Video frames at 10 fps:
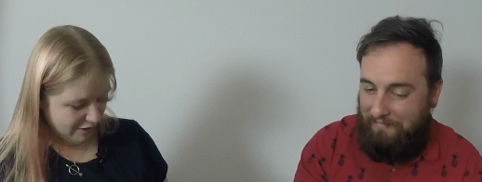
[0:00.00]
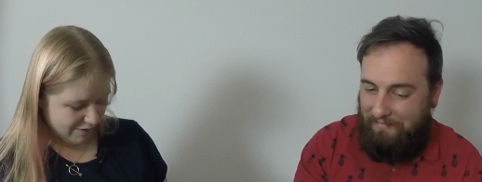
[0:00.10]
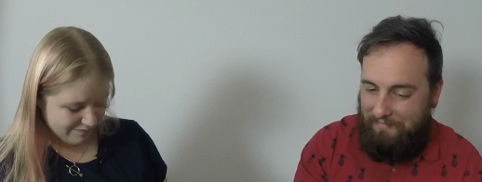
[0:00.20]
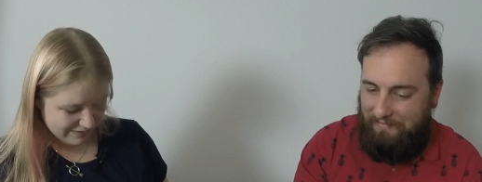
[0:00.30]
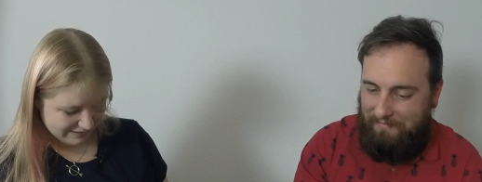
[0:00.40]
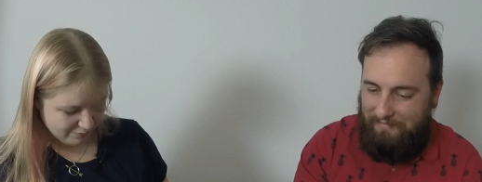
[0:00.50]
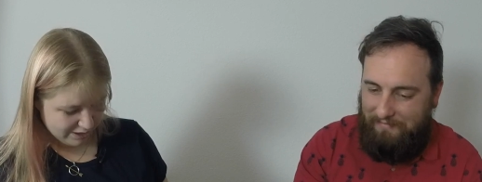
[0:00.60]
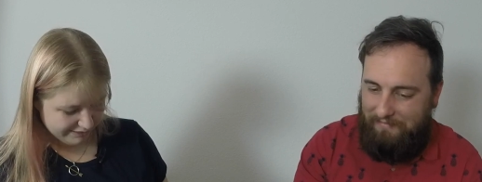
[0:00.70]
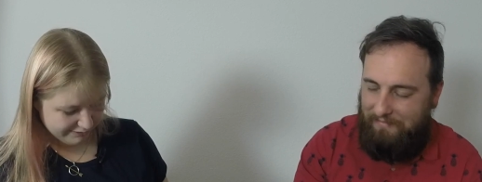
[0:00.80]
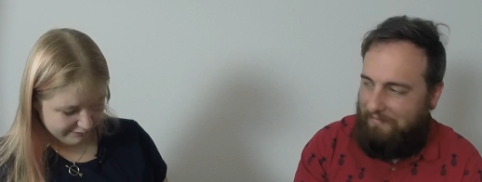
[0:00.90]
Speaker 1: you know that's
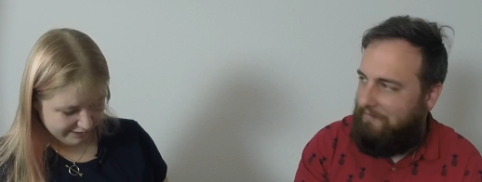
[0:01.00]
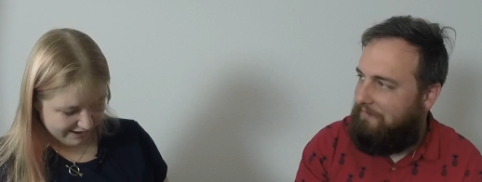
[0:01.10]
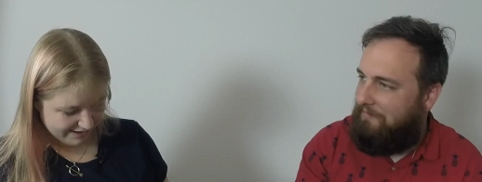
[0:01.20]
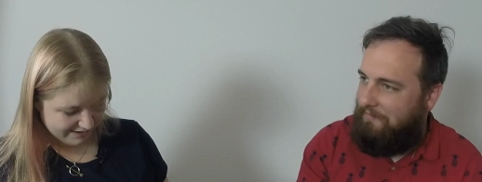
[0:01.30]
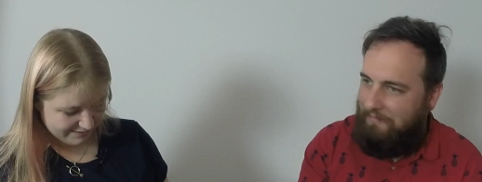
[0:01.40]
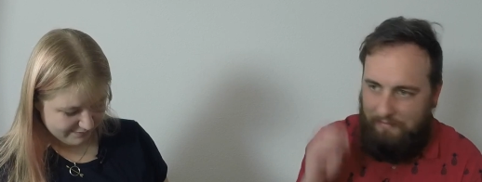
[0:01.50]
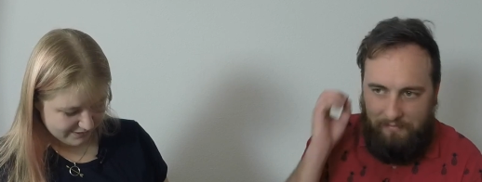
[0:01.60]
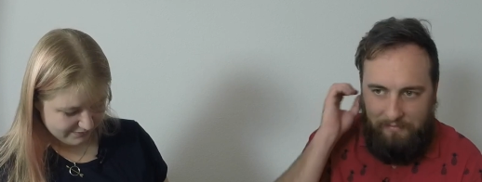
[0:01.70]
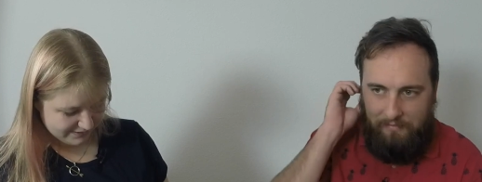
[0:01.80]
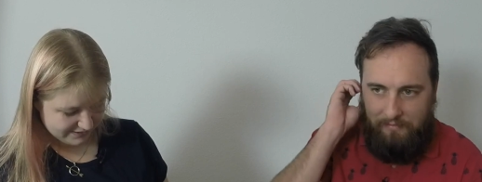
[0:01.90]
one little thing,
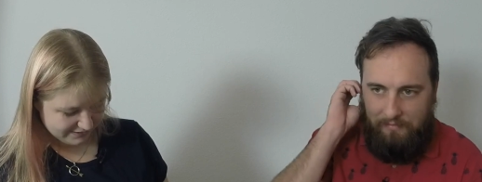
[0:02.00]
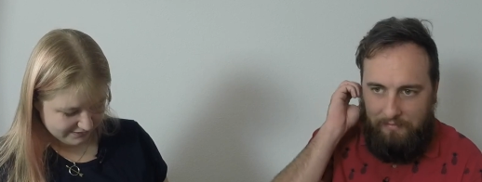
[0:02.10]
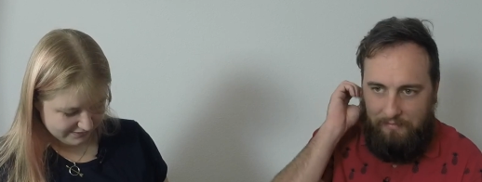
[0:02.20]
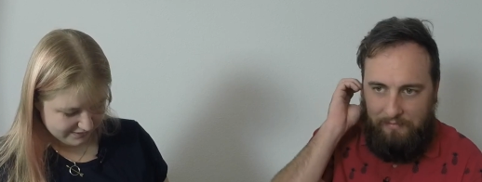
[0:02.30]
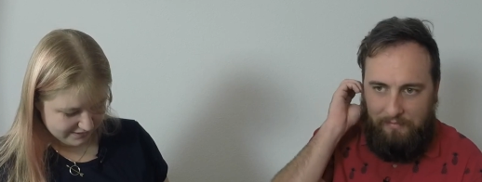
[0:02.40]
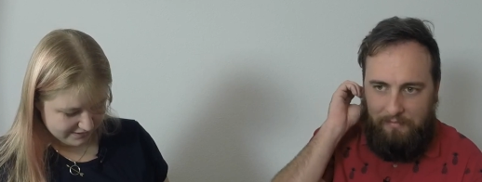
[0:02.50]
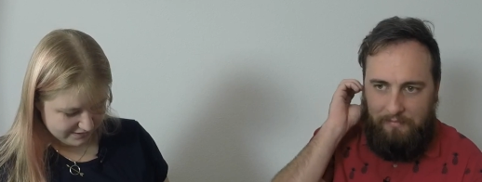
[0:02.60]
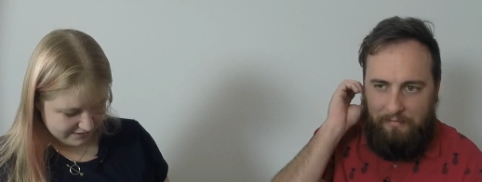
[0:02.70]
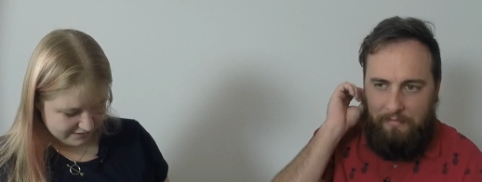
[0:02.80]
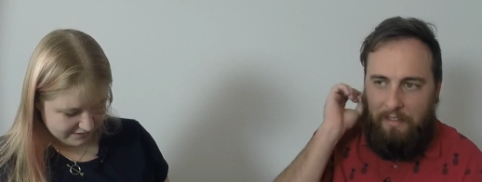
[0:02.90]
but it was still.
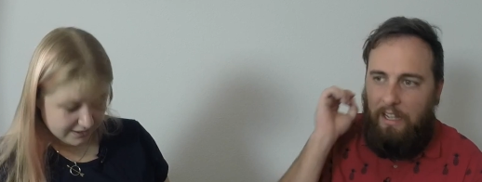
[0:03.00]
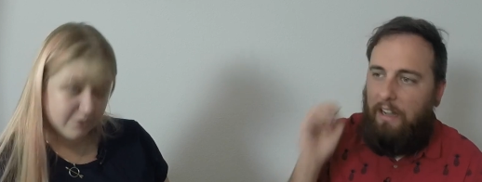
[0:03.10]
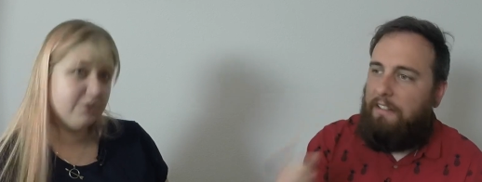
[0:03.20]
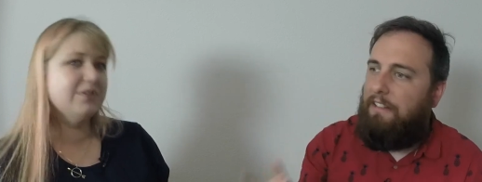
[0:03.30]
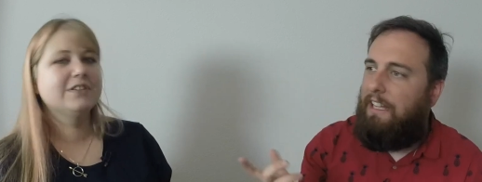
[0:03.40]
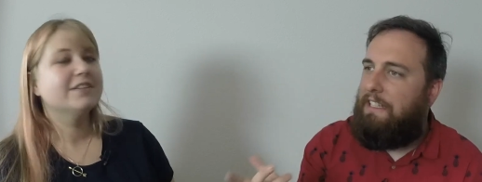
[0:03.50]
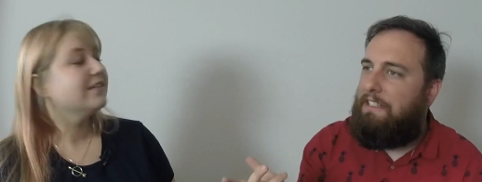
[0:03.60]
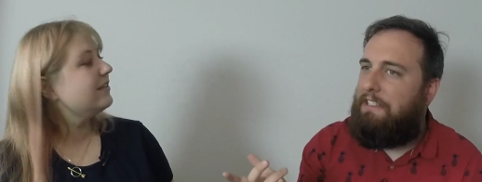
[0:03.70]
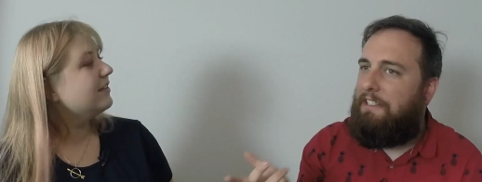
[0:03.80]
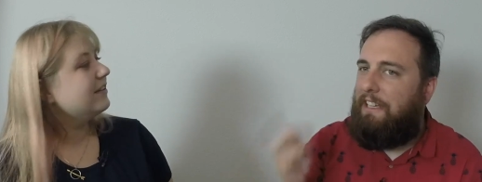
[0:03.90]
It was,
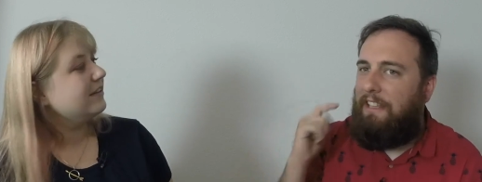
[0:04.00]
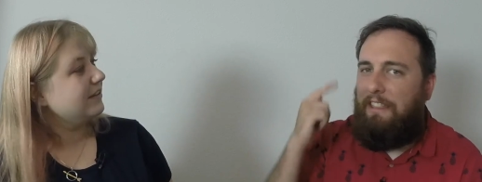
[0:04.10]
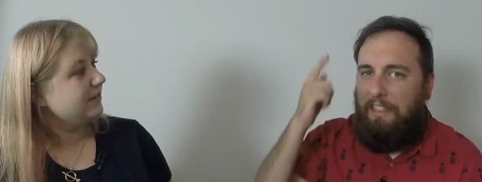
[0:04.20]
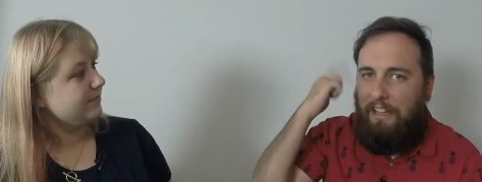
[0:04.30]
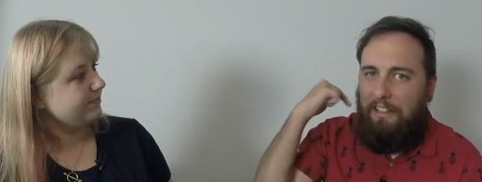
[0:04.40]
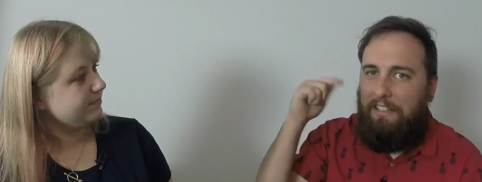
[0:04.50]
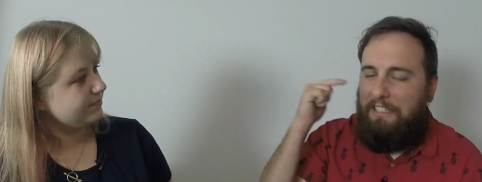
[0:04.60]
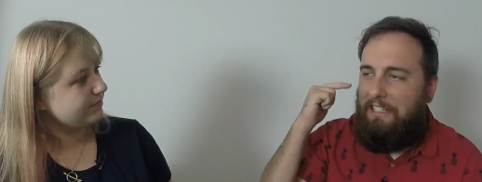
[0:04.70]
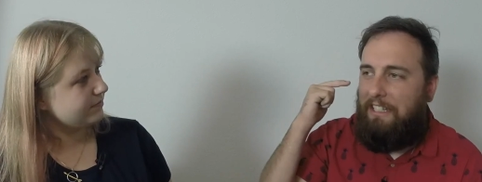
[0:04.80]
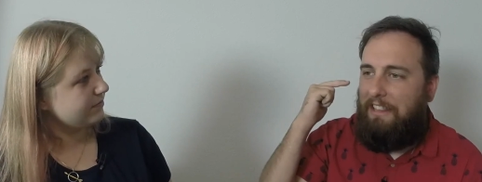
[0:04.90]
Speaker 2: unless like
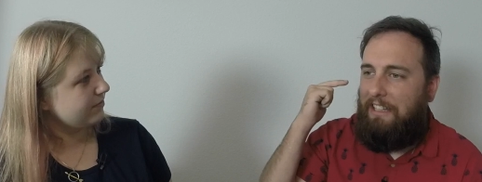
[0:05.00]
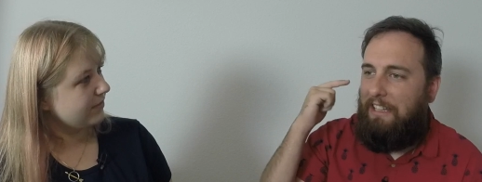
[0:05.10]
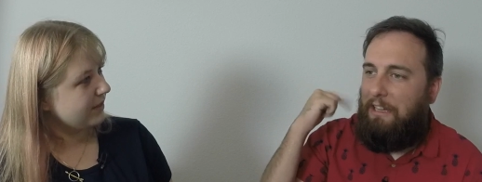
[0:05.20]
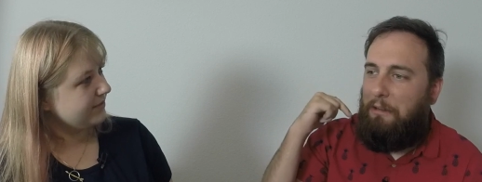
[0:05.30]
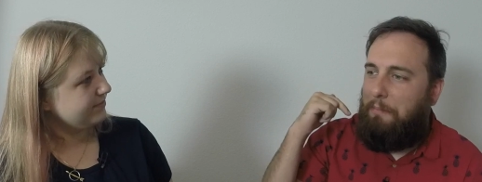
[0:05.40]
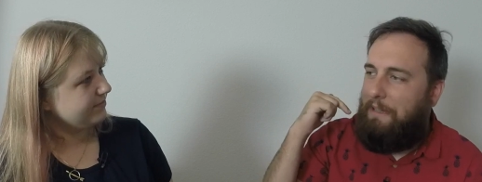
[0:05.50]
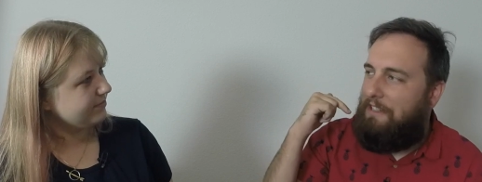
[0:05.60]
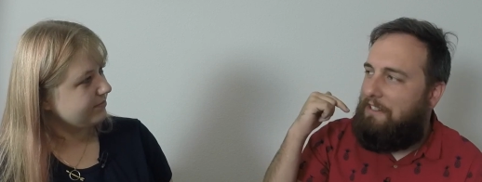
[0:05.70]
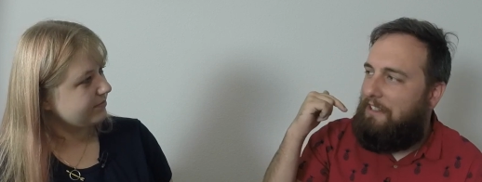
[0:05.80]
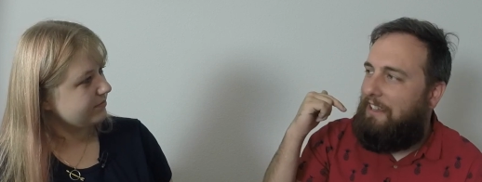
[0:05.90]
unless like the
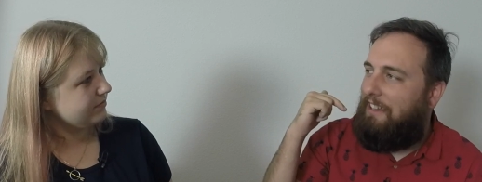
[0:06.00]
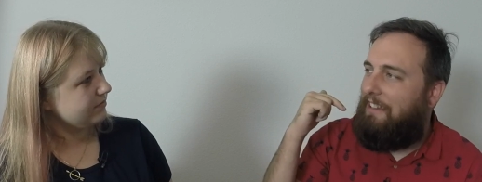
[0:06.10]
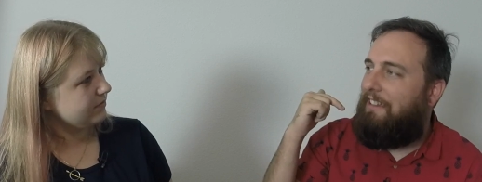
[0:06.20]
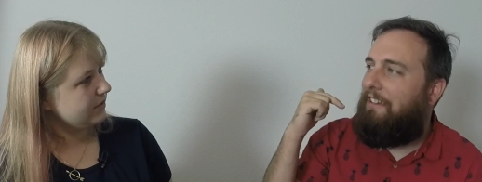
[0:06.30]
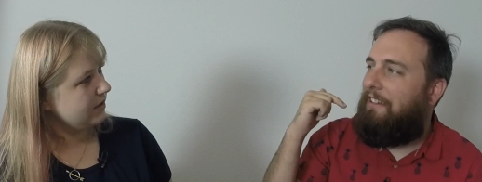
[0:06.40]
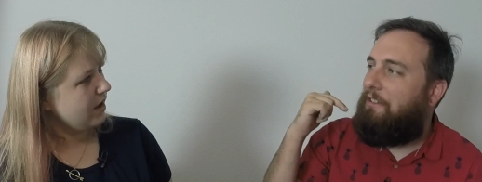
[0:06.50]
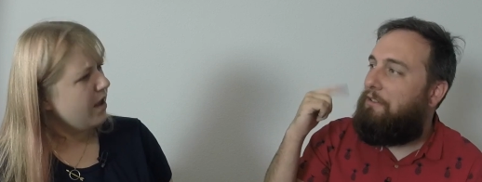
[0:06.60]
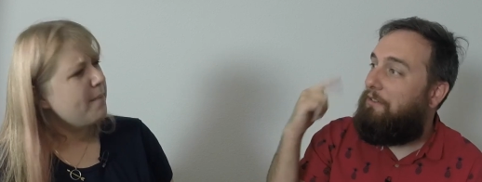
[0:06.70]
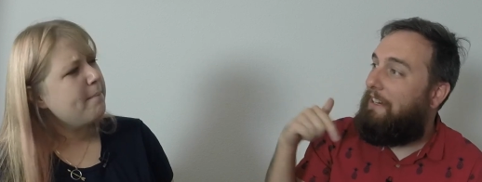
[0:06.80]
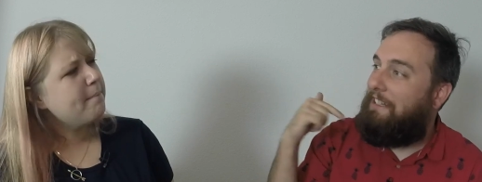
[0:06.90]
earpiece thing
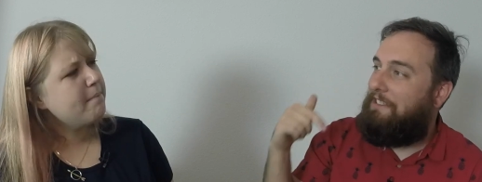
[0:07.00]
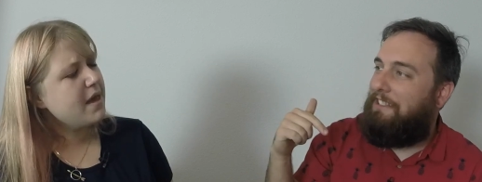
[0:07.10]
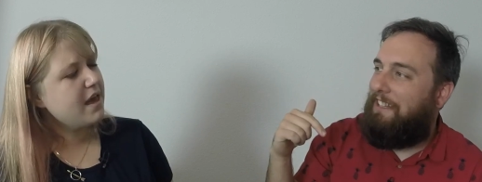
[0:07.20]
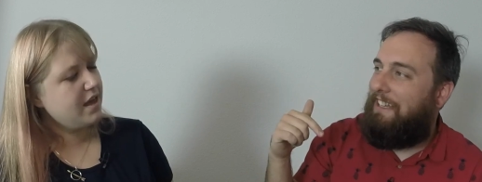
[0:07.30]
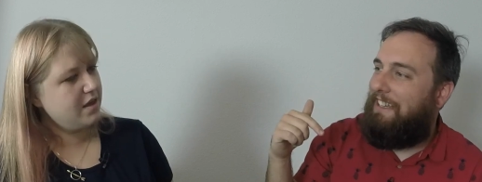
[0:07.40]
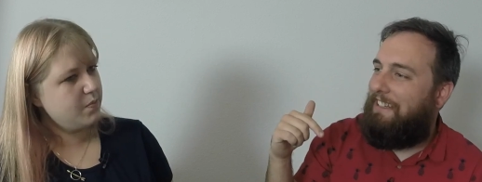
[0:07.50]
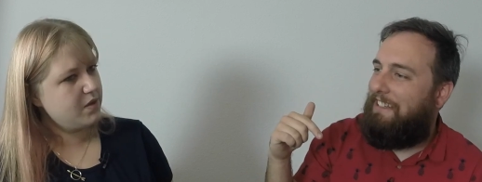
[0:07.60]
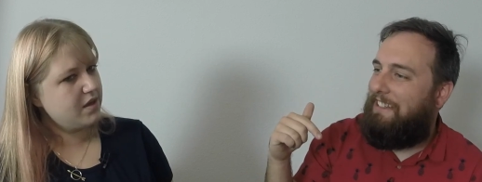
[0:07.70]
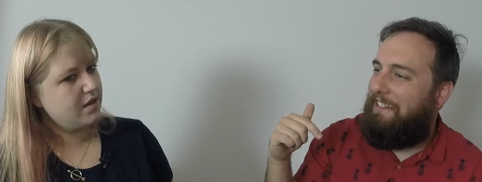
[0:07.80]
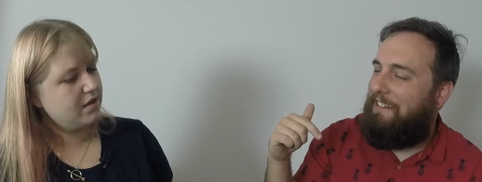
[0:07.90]
translated.
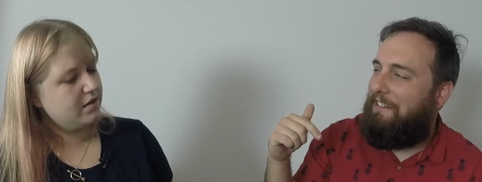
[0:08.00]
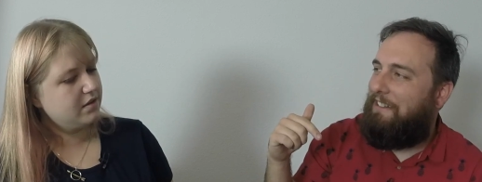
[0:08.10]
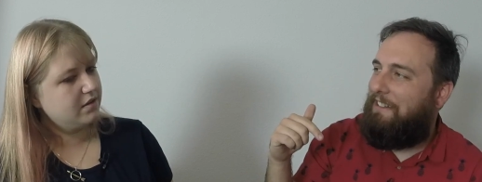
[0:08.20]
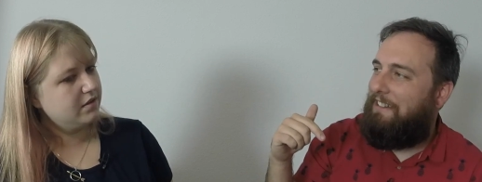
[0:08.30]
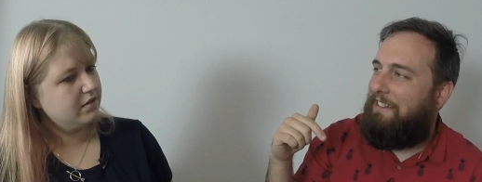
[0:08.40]
Maybe.